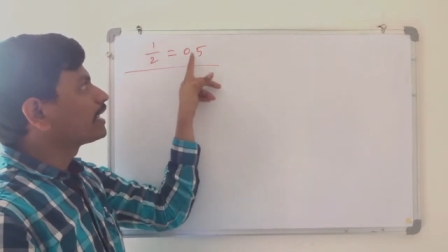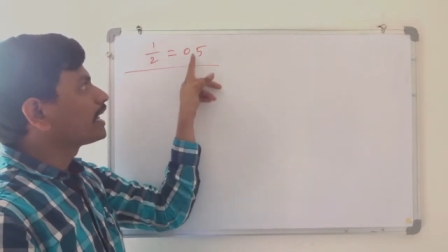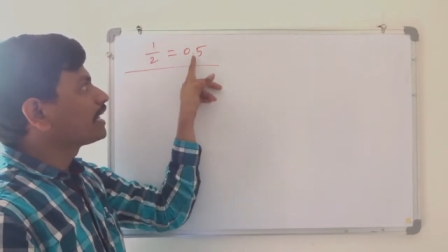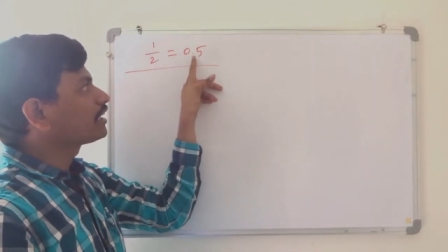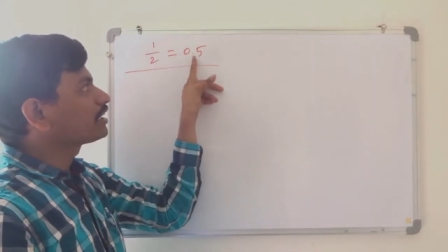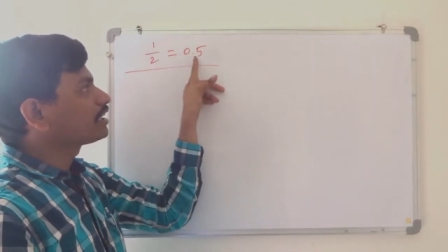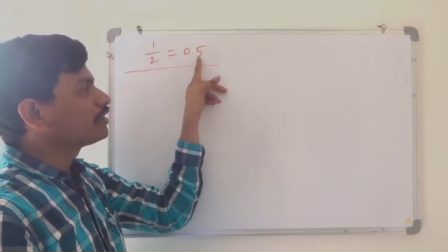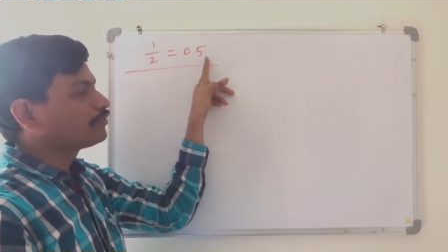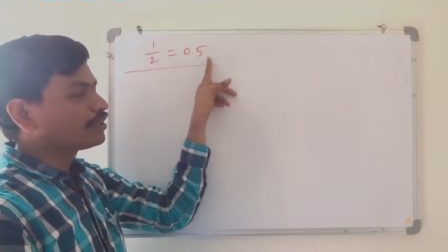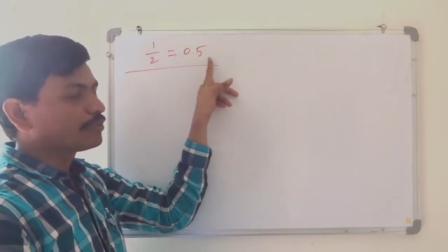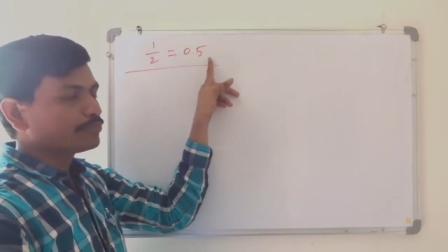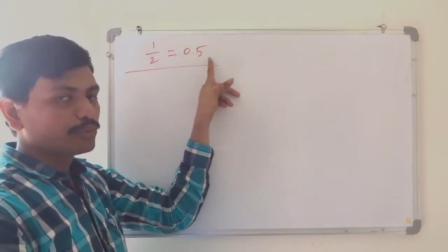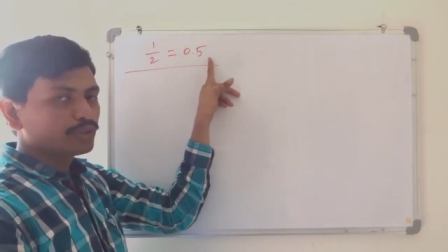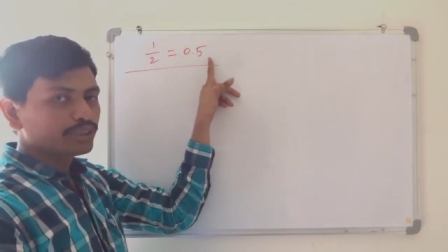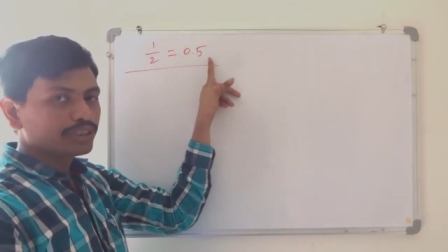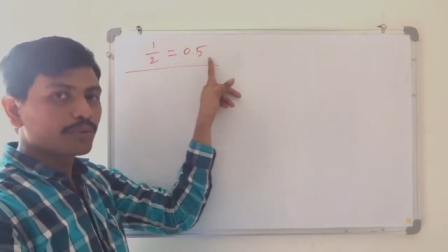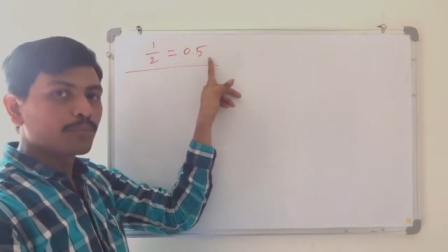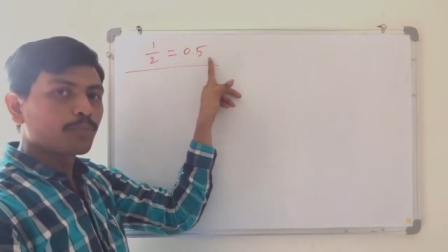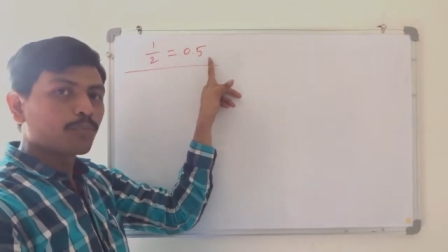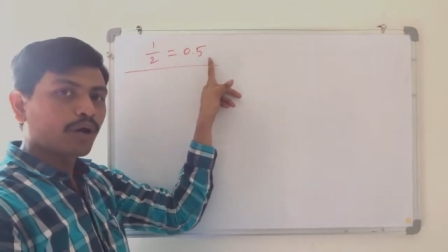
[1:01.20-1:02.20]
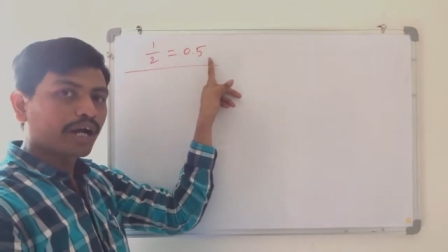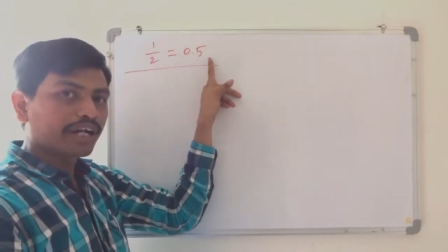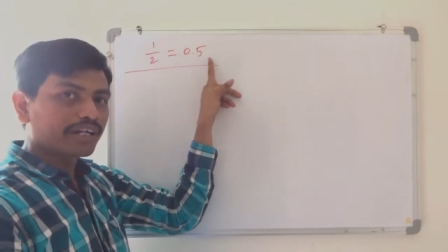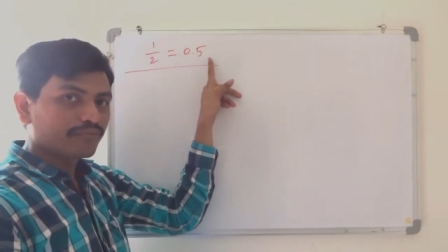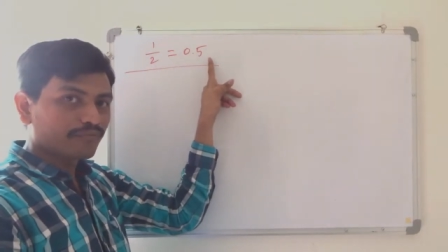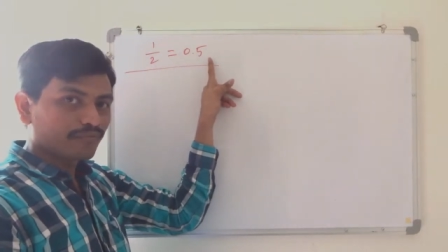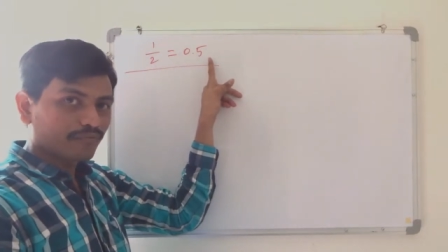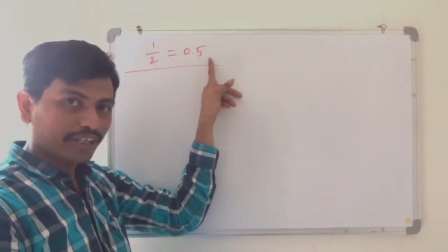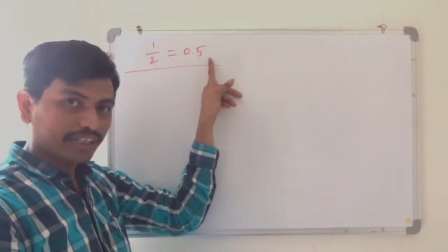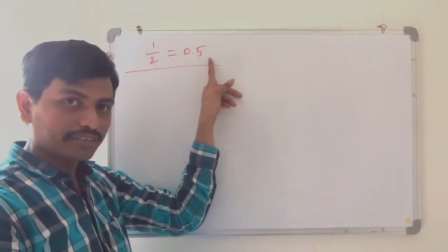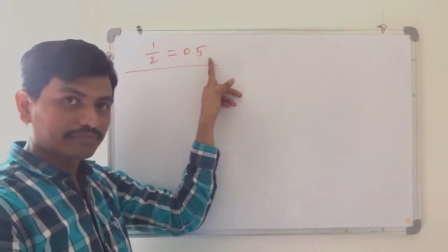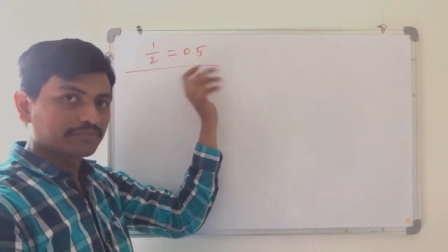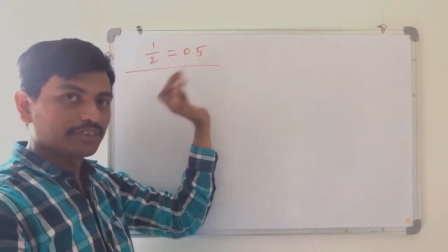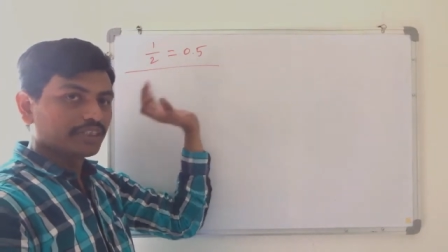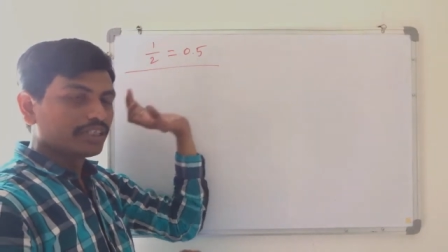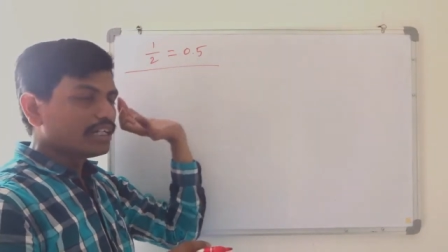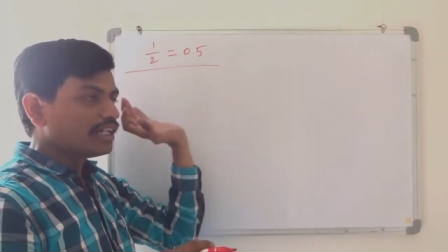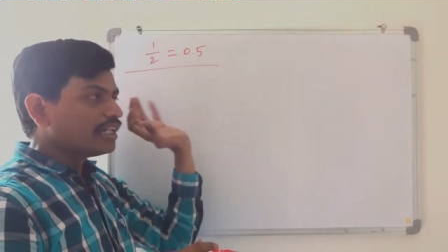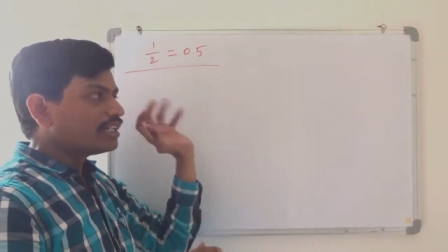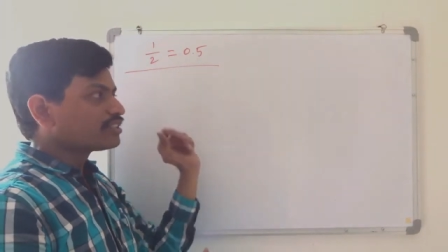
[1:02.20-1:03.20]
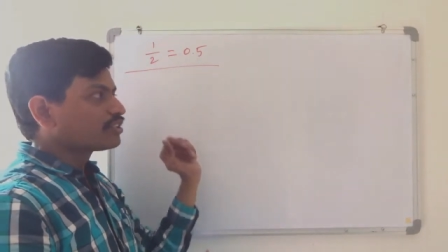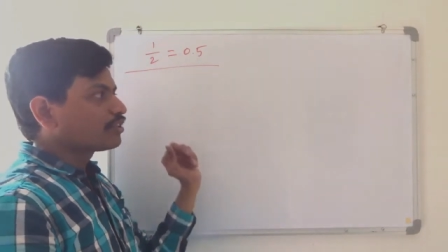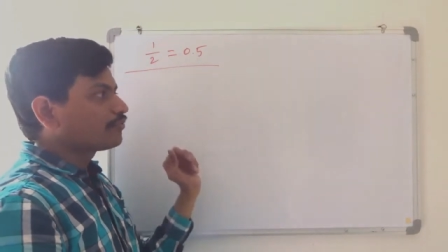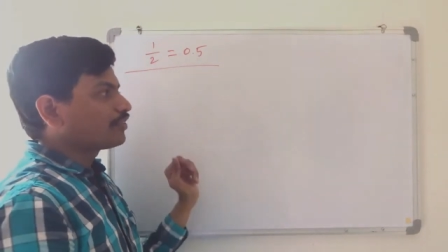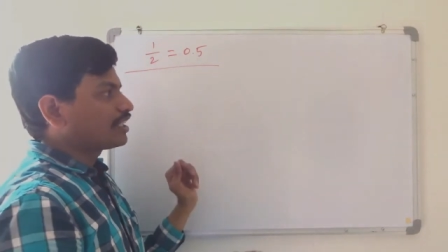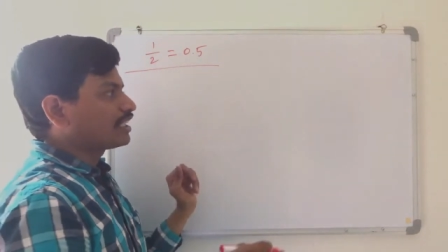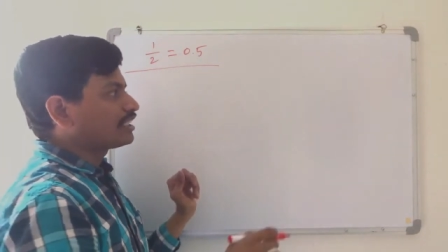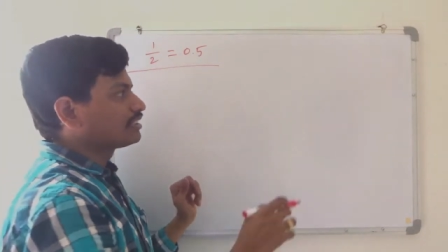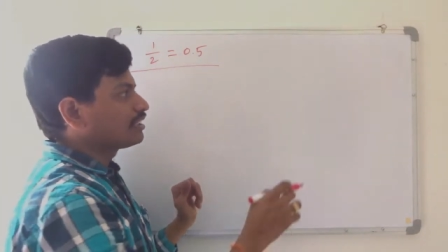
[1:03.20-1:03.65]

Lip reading: and directly we put 0.5. So for